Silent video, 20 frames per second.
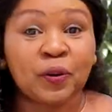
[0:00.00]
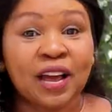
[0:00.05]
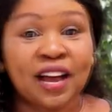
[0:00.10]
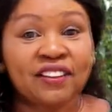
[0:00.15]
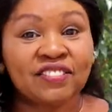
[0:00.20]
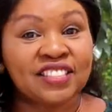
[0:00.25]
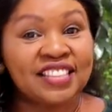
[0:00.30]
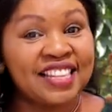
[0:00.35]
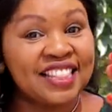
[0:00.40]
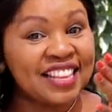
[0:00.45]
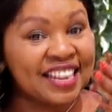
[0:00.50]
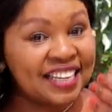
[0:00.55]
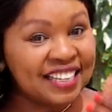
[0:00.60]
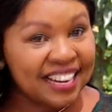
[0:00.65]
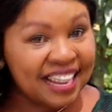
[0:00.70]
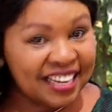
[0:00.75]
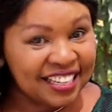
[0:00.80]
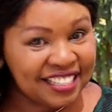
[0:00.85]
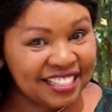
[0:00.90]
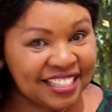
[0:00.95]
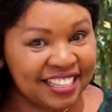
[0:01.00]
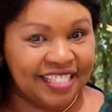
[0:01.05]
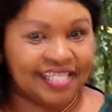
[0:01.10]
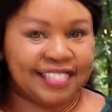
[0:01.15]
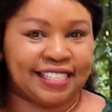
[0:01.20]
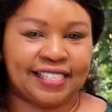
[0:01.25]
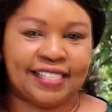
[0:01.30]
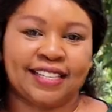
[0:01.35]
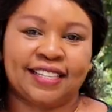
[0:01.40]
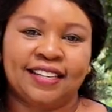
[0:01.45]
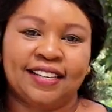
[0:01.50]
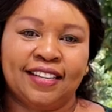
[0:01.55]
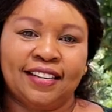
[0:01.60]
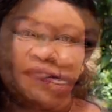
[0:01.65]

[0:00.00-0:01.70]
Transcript: we have seen the dentist